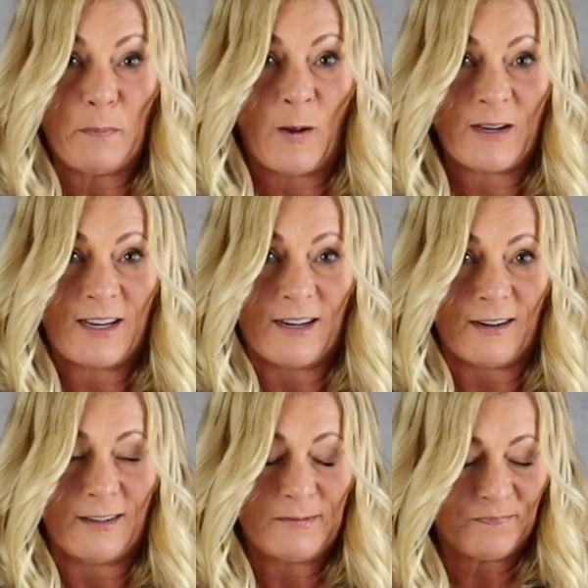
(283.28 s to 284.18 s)
tip on
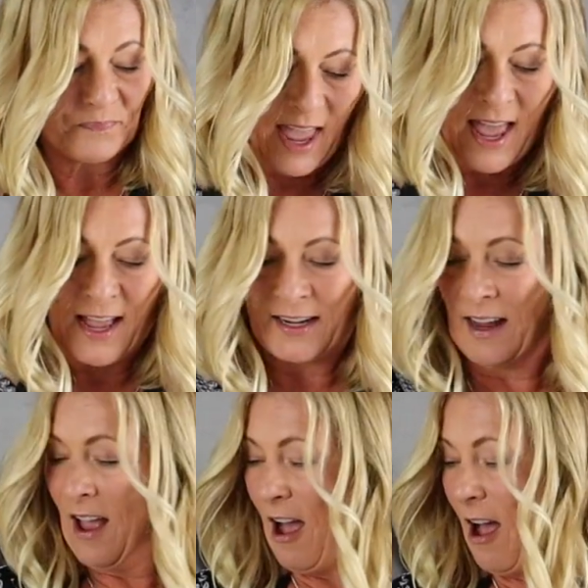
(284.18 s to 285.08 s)
here,
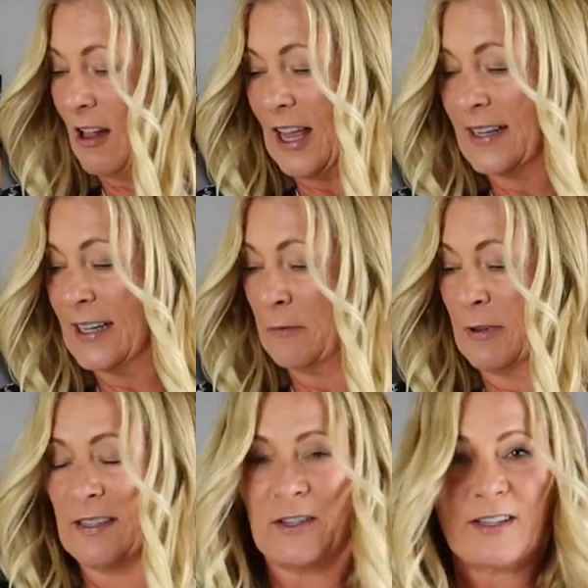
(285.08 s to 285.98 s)
and all I did
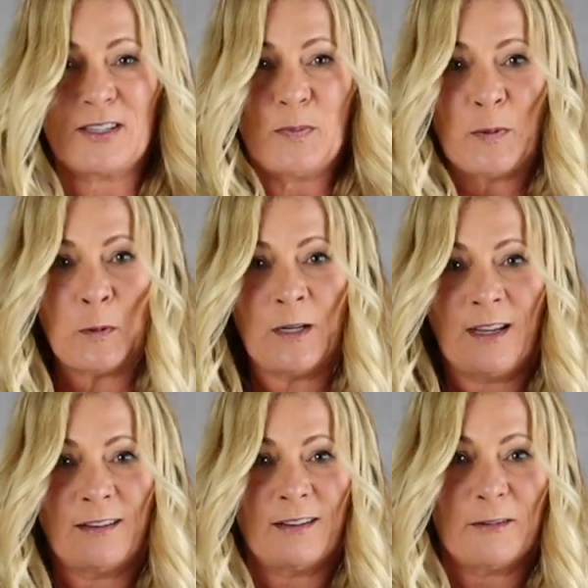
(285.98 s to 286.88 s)
was just spoon
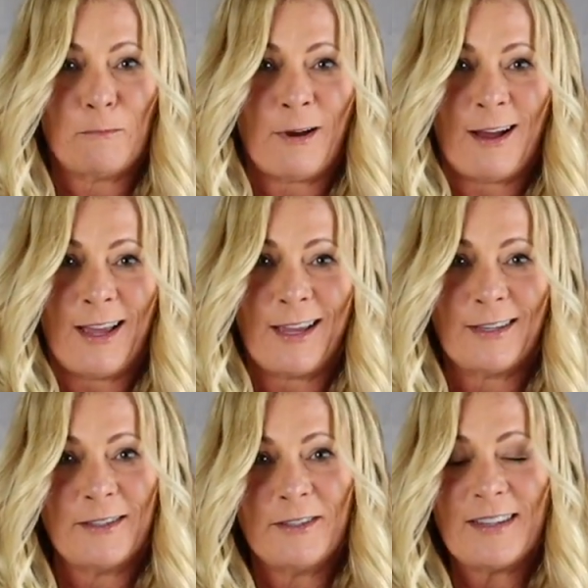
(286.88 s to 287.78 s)
in
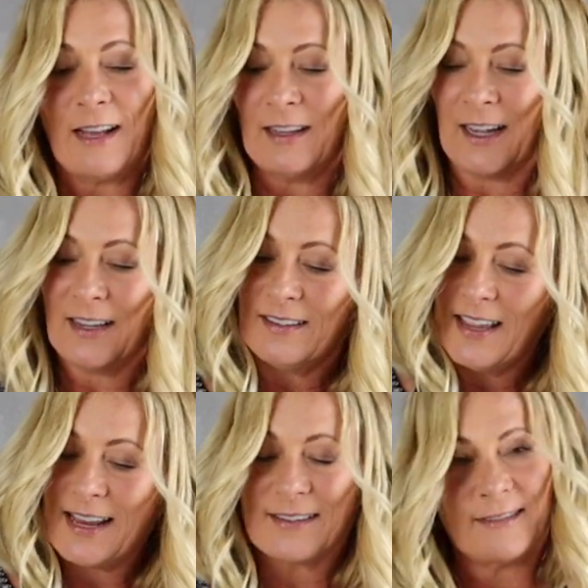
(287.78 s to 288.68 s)
my Nutella
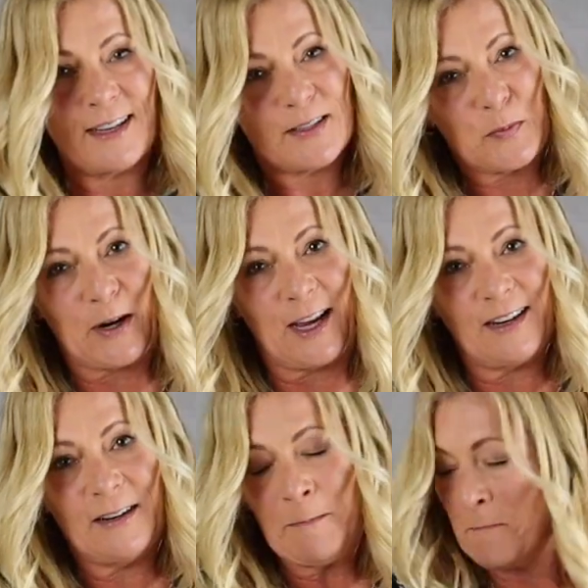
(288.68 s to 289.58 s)
hazelnut
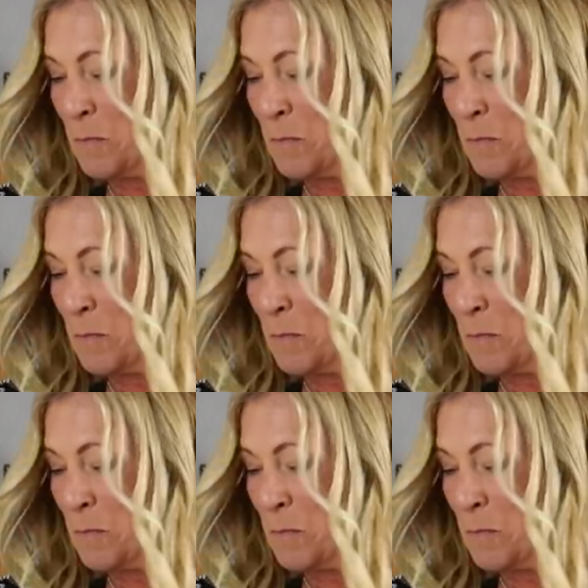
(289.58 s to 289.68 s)
spread,